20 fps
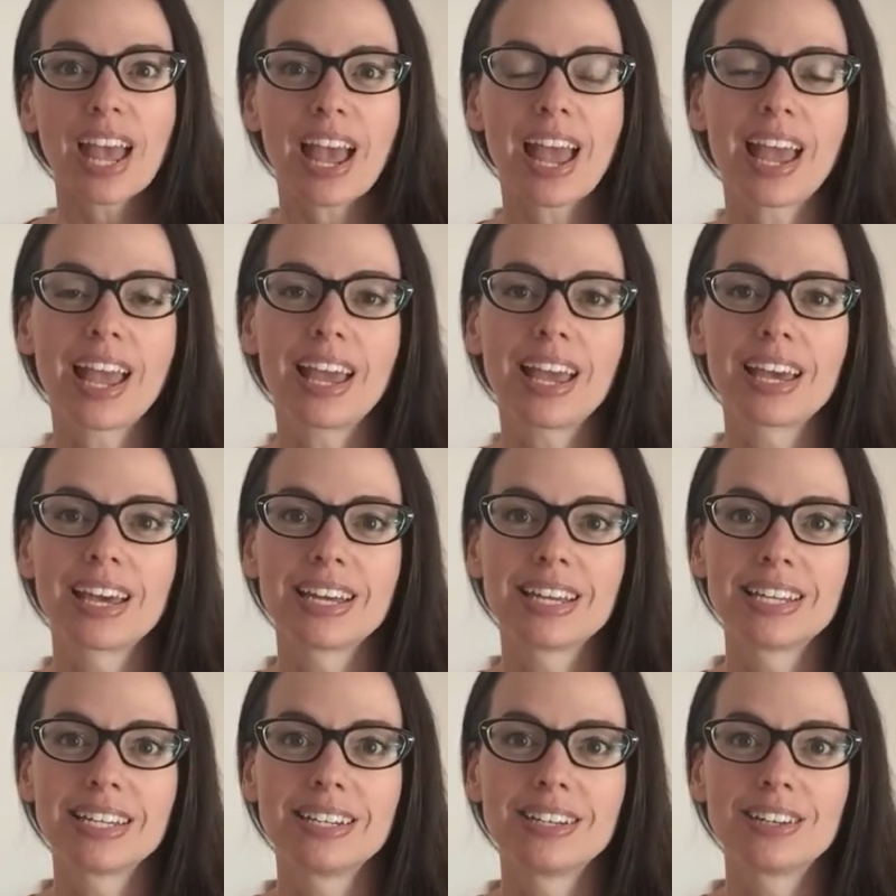
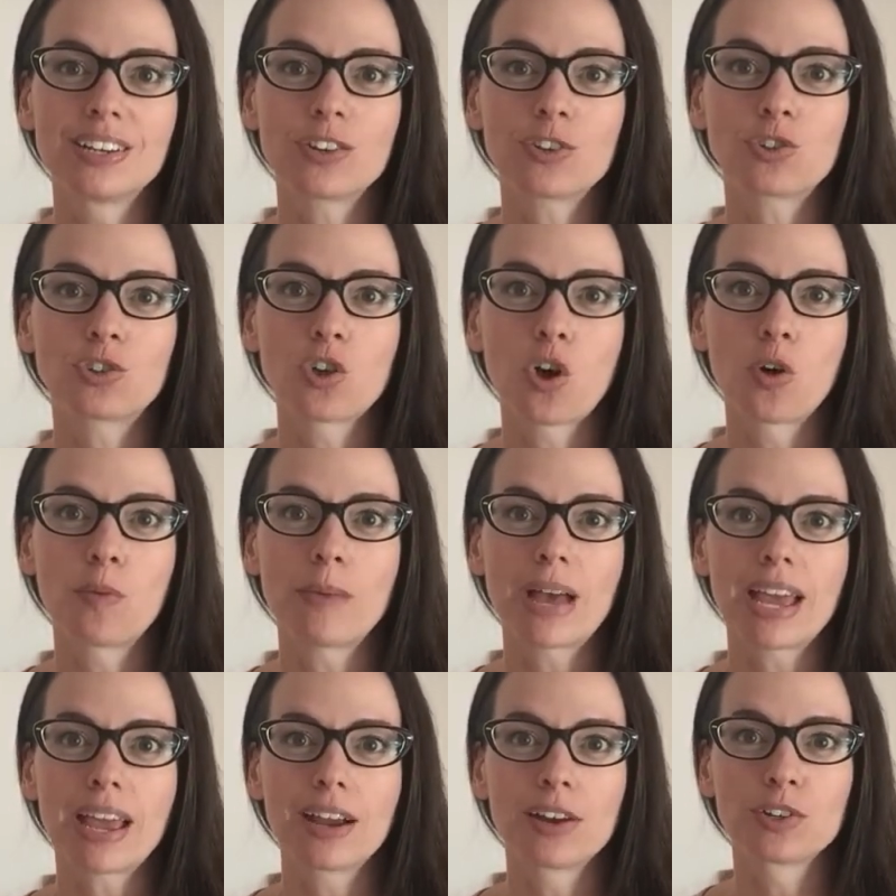And so
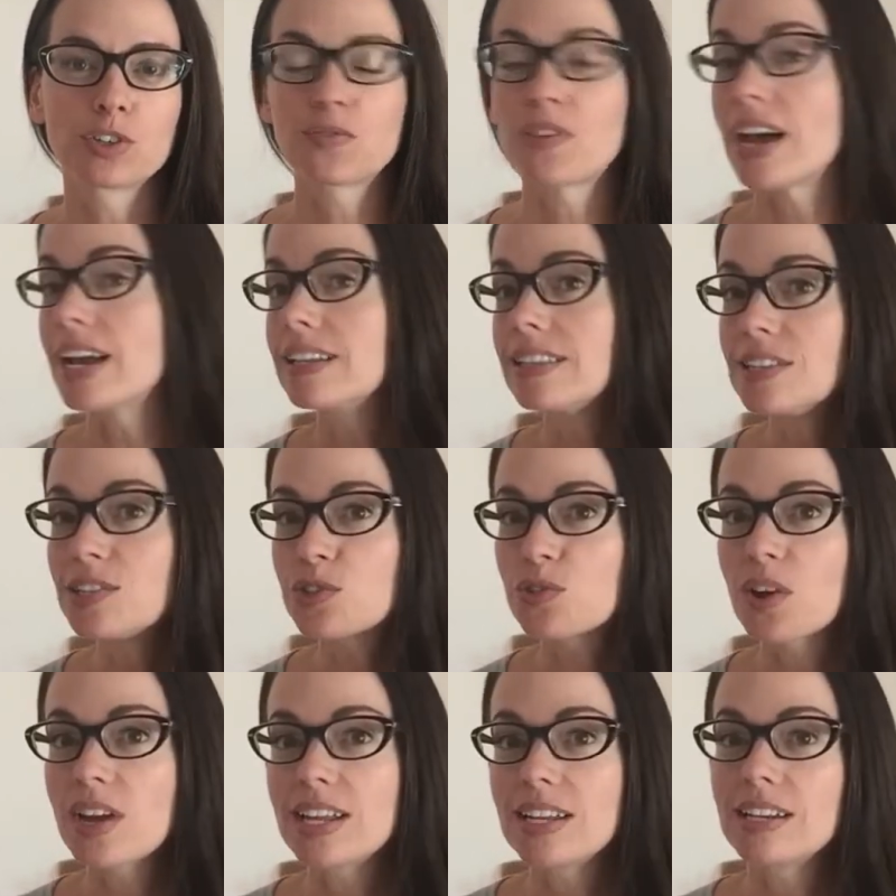my hair is finally
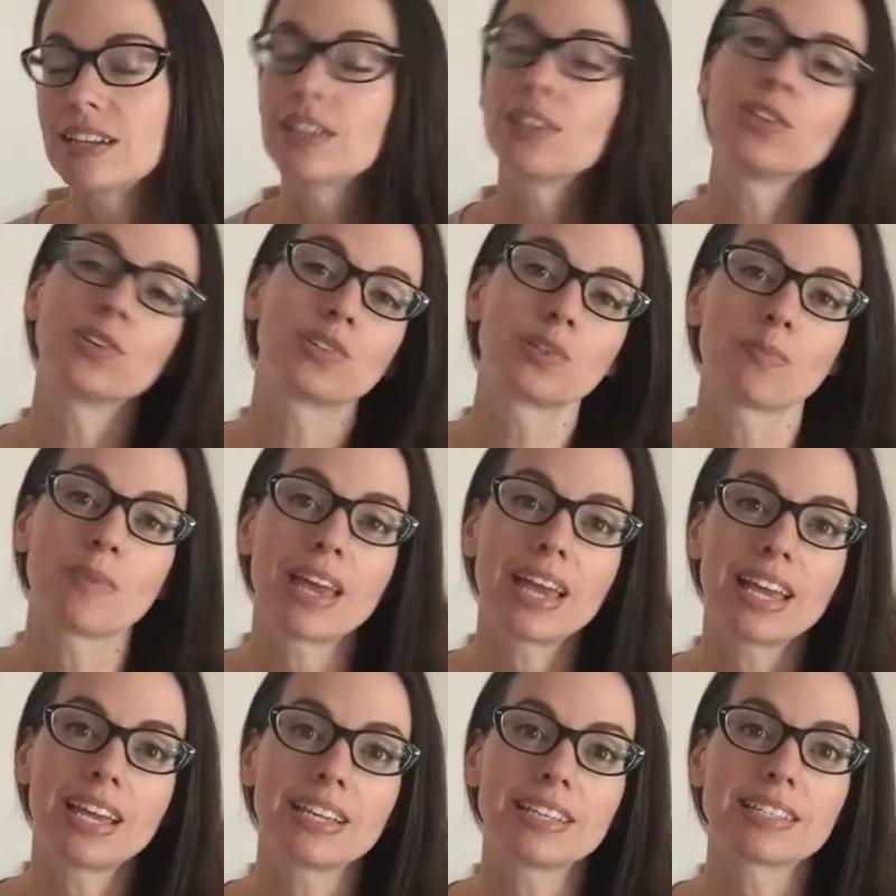straightened, it looks a
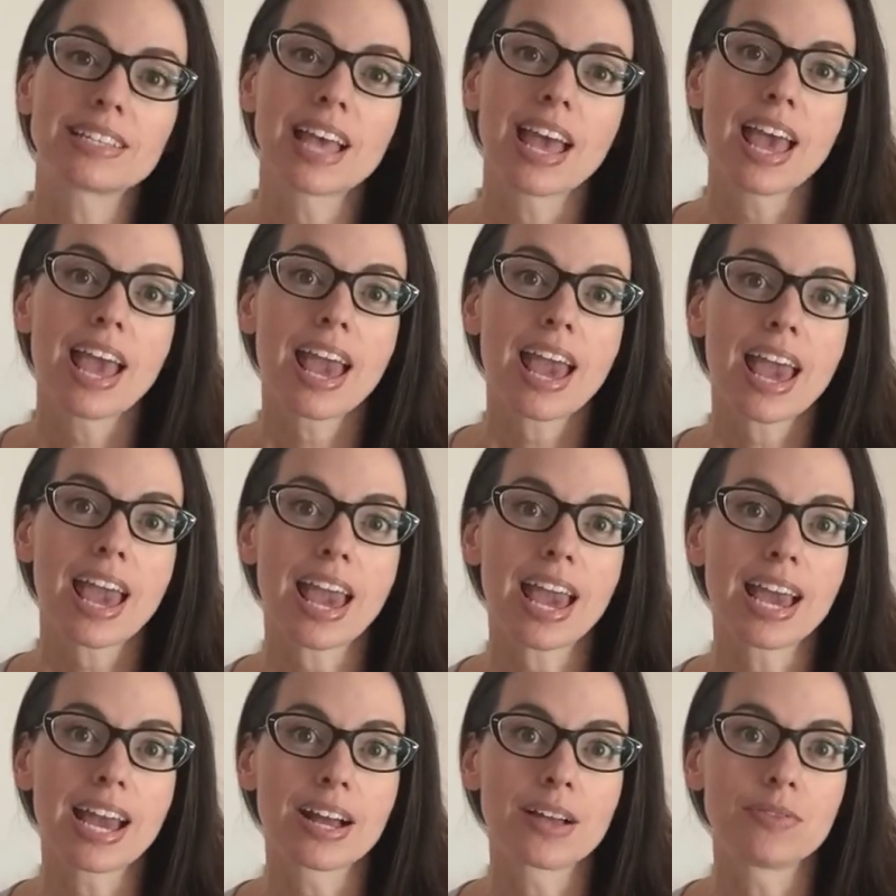maze,
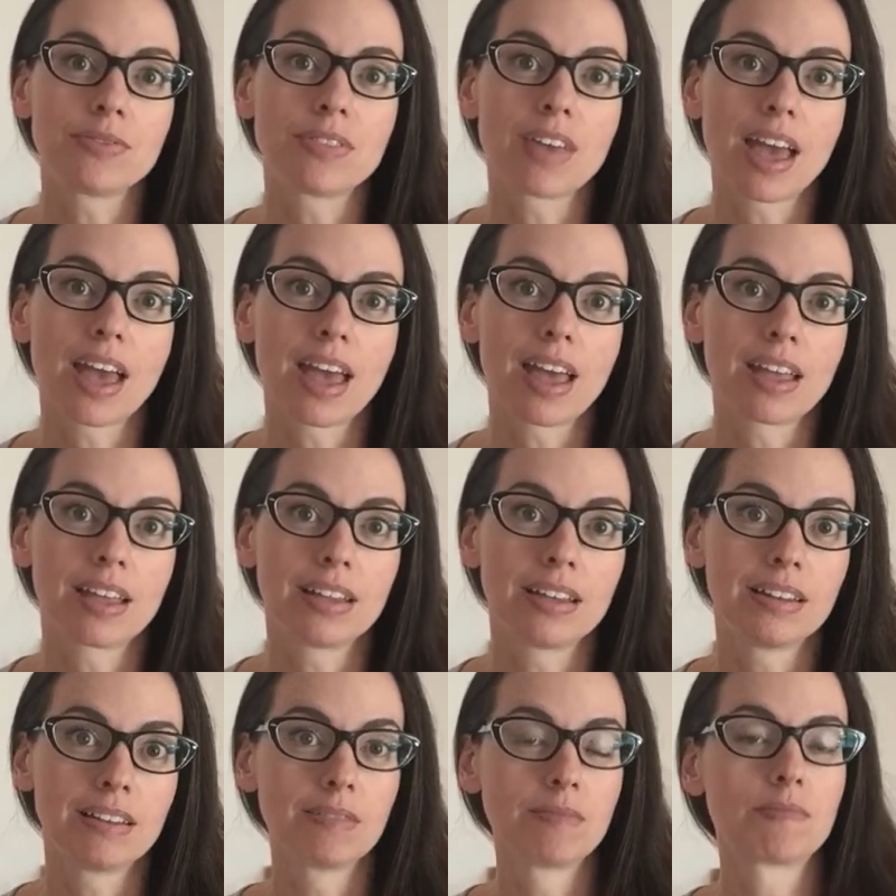and
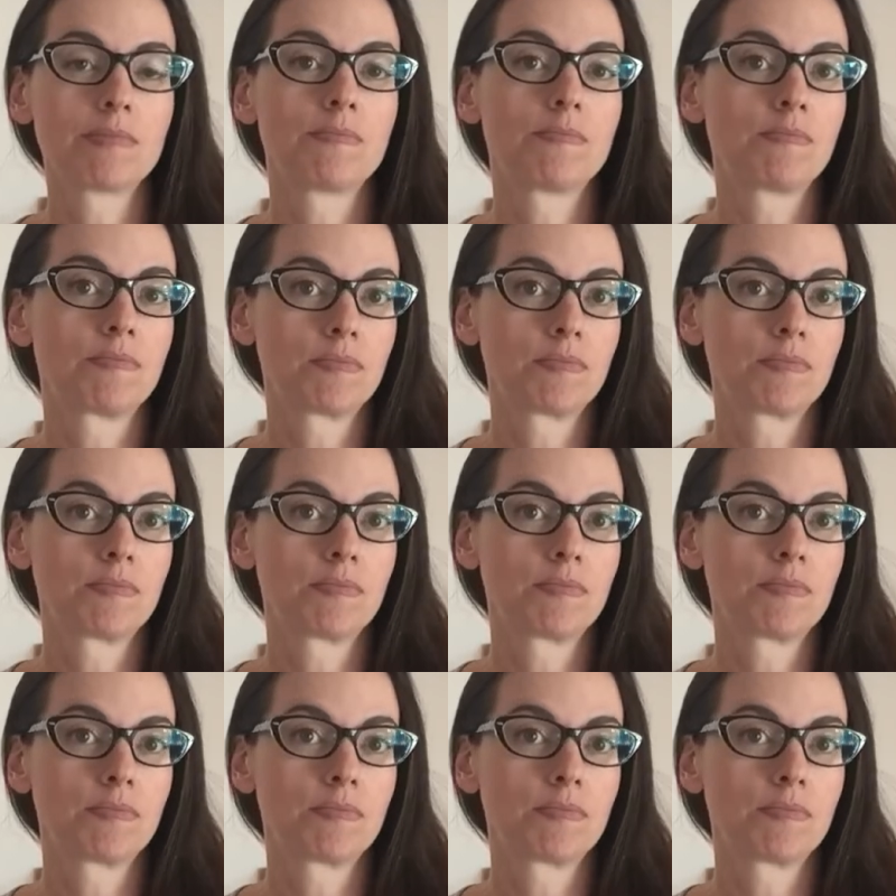then